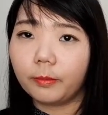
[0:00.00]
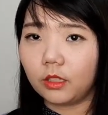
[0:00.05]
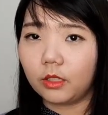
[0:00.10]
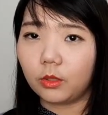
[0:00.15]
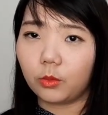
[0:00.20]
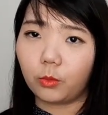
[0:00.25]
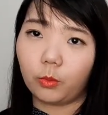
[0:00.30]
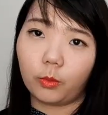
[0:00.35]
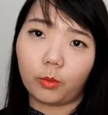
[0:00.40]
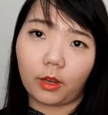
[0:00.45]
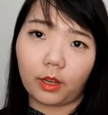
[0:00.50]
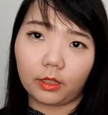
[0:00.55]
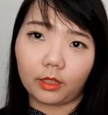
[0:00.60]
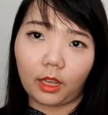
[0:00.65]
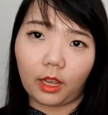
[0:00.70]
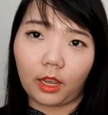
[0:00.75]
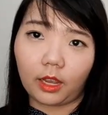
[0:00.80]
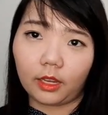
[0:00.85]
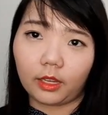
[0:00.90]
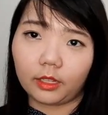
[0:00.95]
That's what
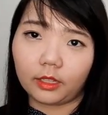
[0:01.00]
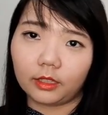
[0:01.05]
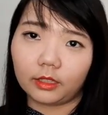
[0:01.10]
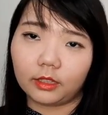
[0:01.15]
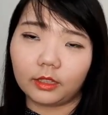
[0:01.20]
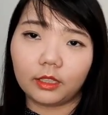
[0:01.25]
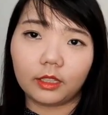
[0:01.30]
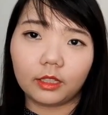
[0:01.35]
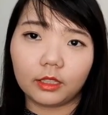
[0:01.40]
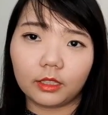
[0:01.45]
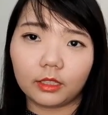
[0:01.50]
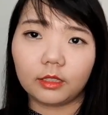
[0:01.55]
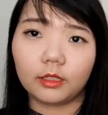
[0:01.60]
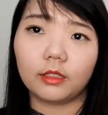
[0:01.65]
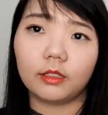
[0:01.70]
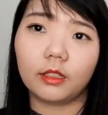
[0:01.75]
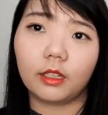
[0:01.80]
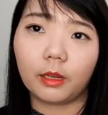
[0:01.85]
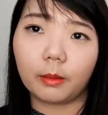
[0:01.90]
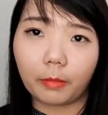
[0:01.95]
I
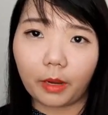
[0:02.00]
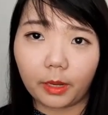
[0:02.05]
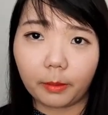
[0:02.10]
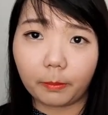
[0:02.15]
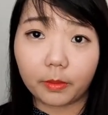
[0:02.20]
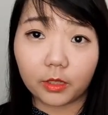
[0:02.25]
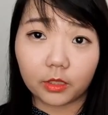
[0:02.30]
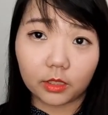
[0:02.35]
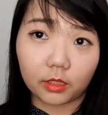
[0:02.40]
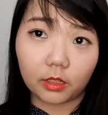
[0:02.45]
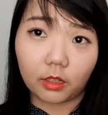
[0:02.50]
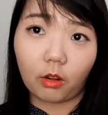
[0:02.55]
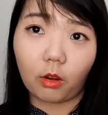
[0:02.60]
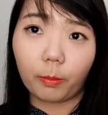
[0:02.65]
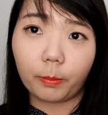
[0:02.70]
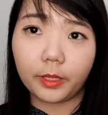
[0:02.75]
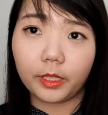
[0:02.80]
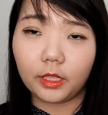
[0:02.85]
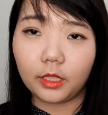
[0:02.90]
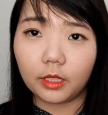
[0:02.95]
think in my personal
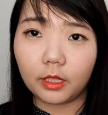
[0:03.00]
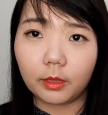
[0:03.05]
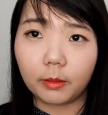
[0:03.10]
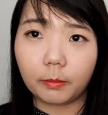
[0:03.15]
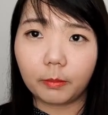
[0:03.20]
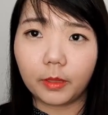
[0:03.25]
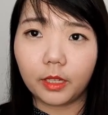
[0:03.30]
opinion.